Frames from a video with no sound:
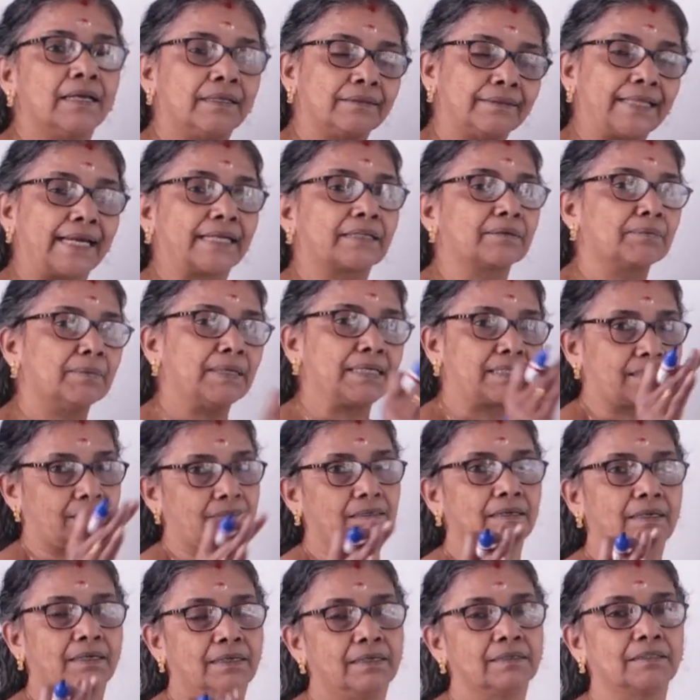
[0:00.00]
That much.
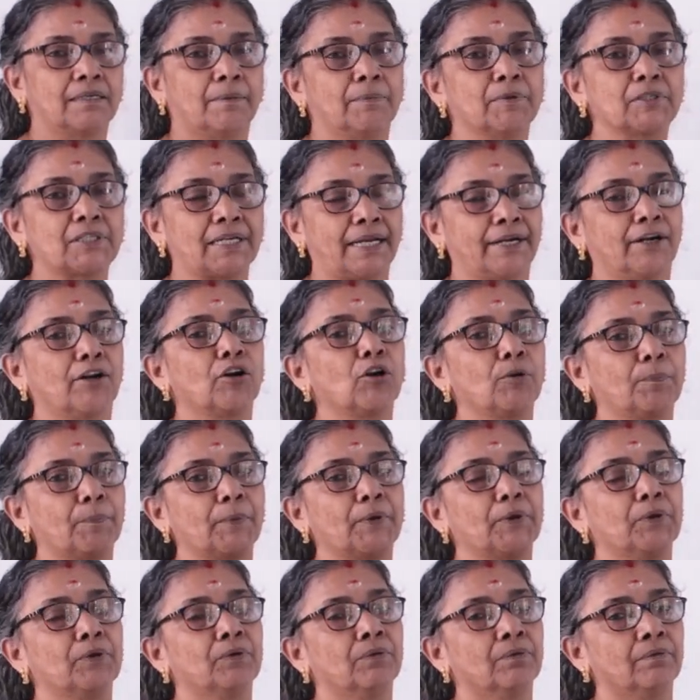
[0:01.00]
Suppose 100
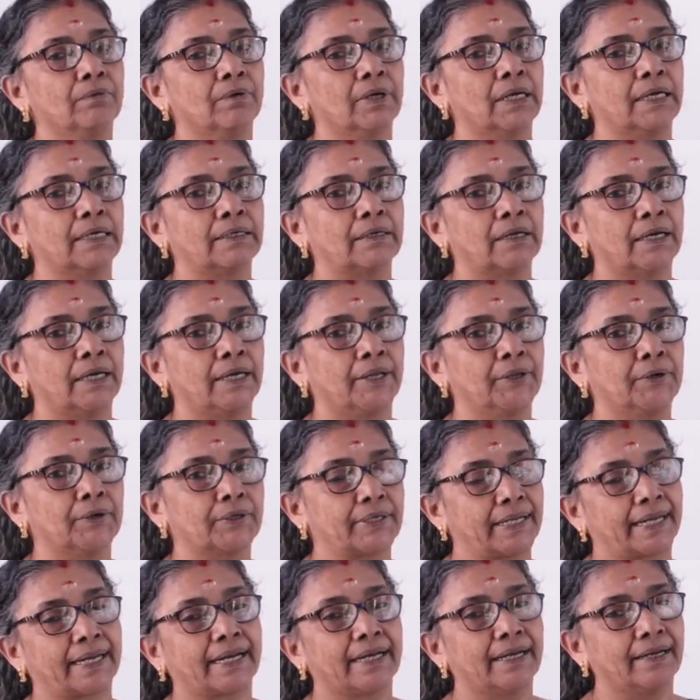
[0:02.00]
rupee you
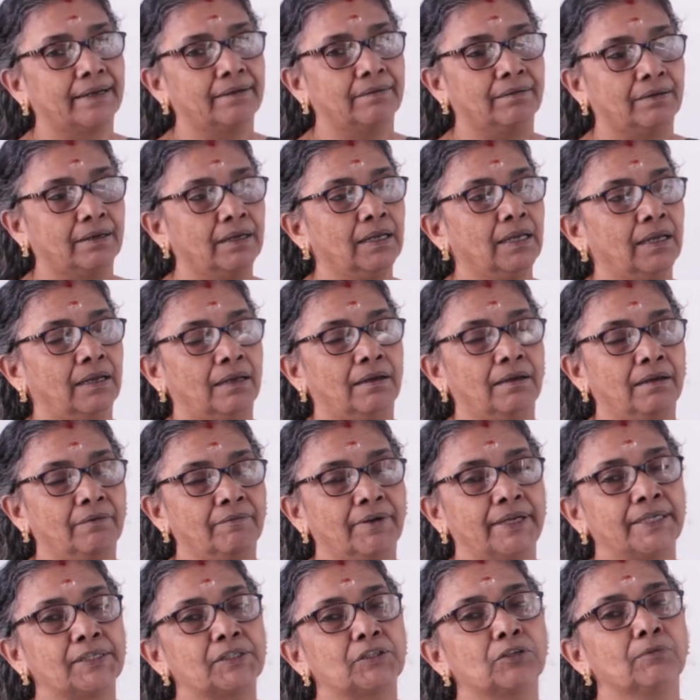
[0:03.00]
taken and
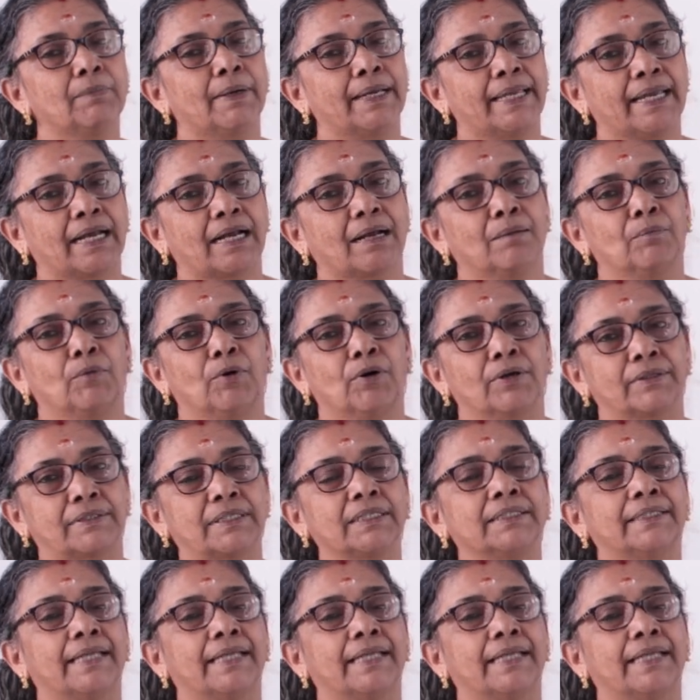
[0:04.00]
went to buy a commodity.